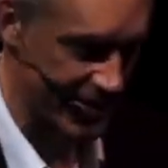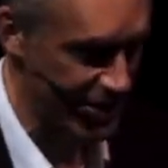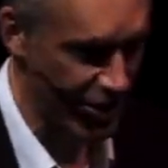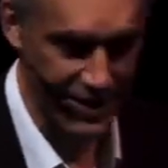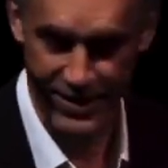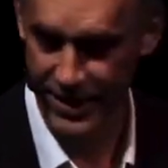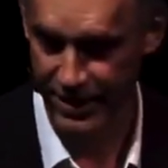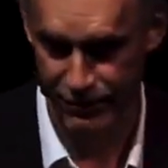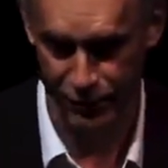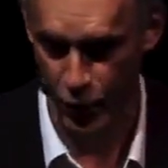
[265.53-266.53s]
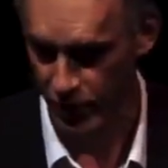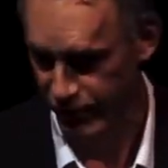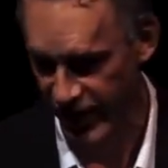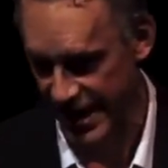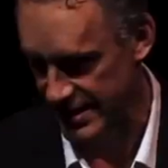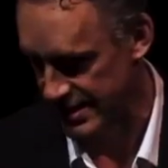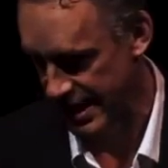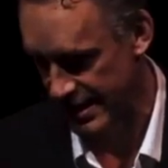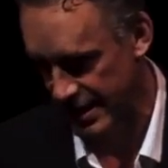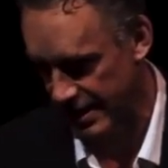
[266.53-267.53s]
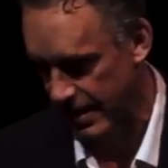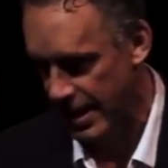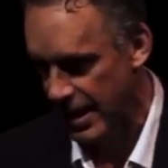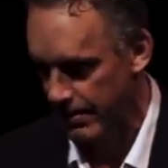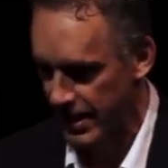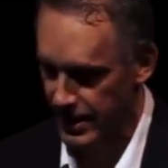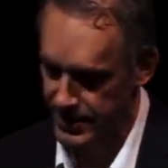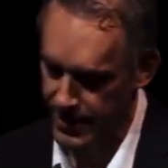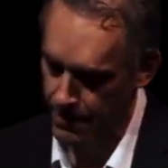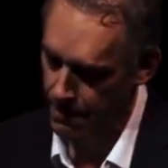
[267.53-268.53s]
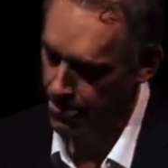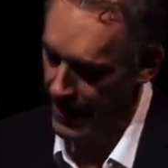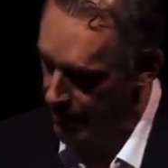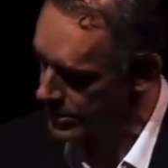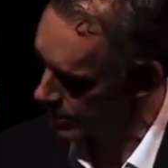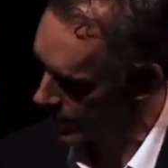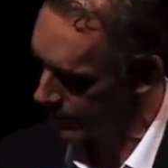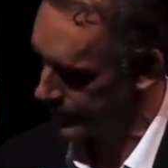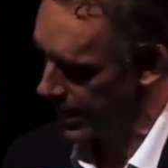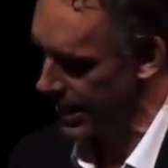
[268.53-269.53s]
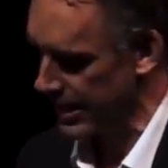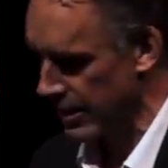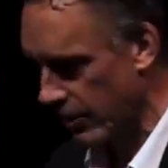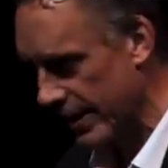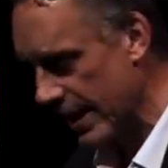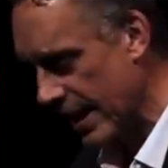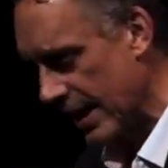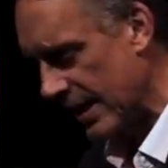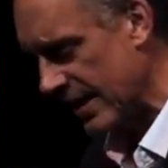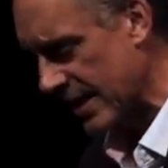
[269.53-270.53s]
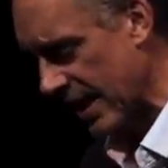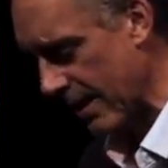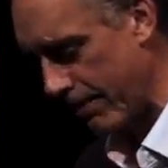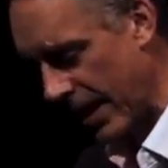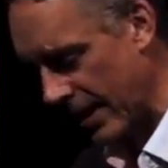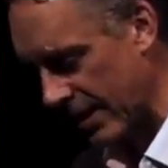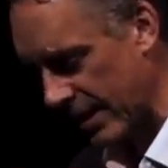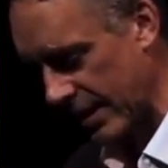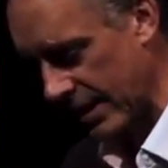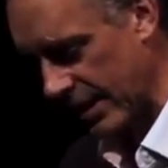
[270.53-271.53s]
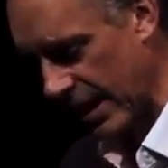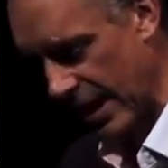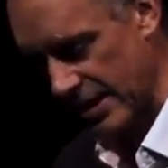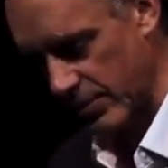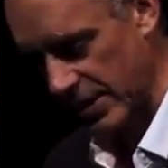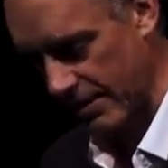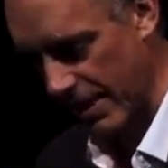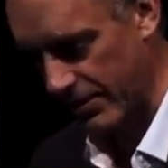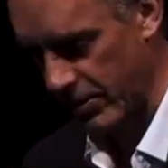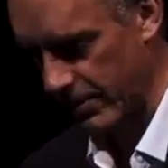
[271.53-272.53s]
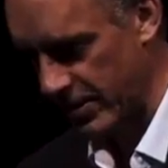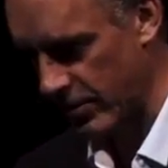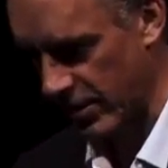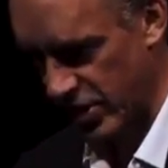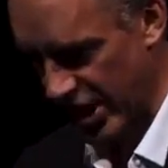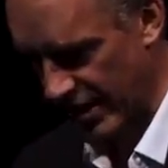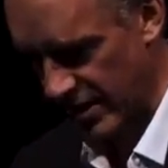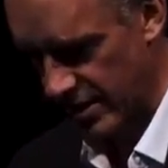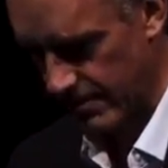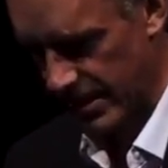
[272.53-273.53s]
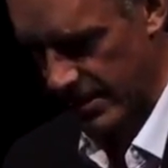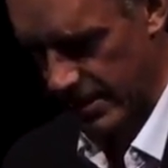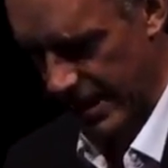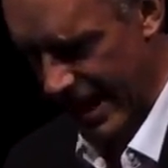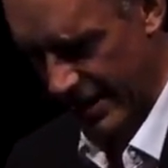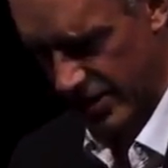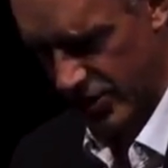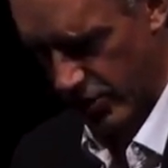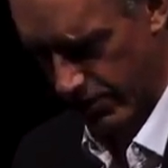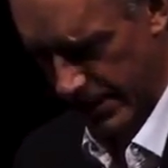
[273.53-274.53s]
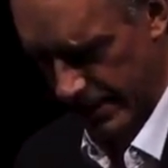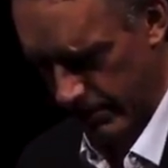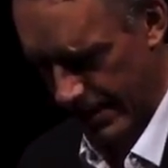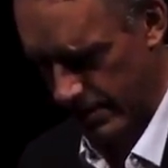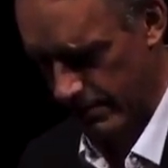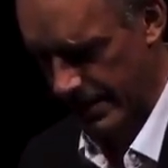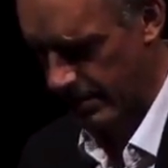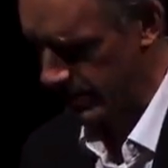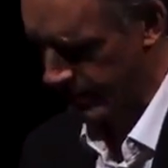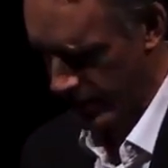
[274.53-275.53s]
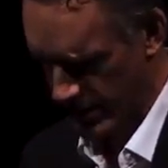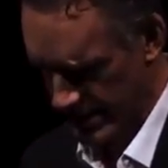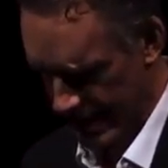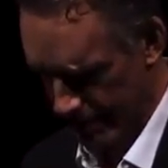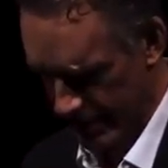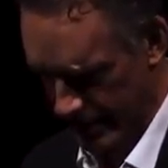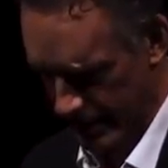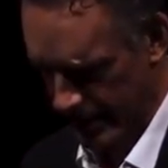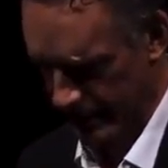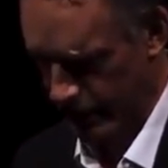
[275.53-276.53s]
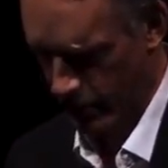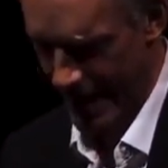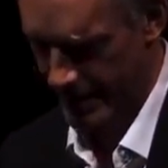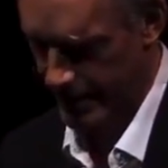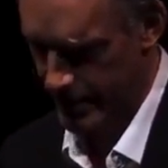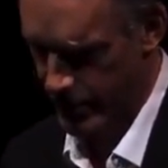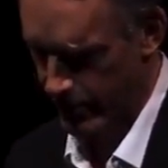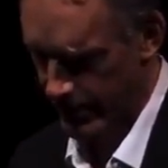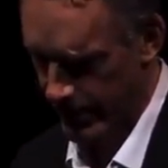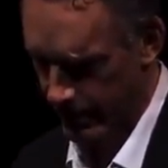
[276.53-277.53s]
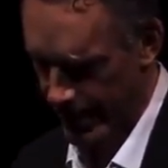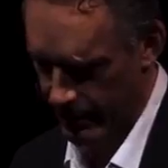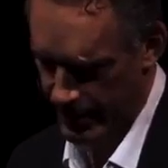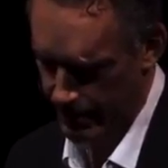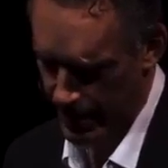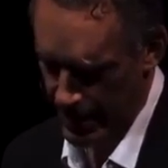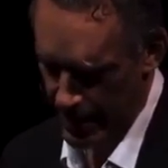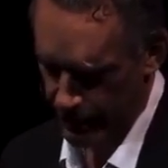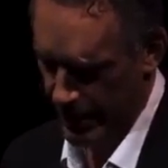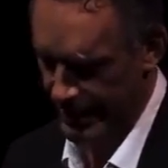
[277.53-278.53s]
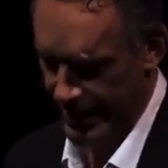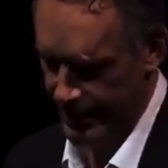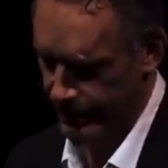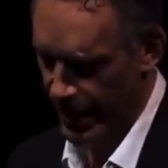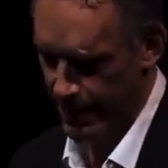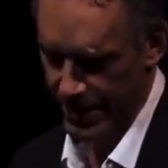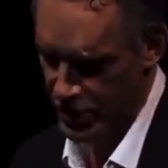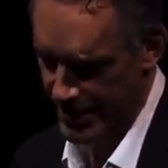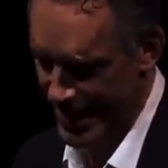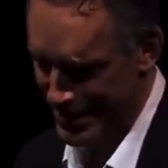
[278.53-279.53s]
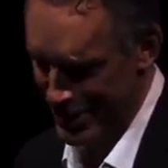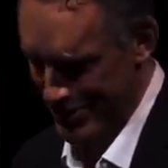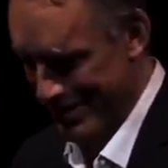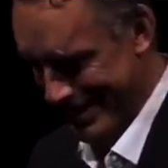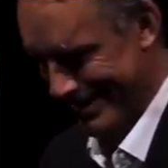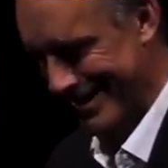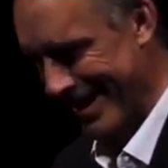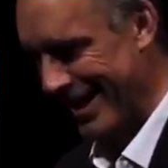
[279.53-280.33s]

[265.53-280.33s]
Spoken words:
And he got into like 4 fights that night because he was a rough guy, you know, and these kind of punk guys would come up to him and sort of challenge him and act stupidly around him, and he was very skeptical, and if you were acting stupidly around him for any length of time, he'd just hit you because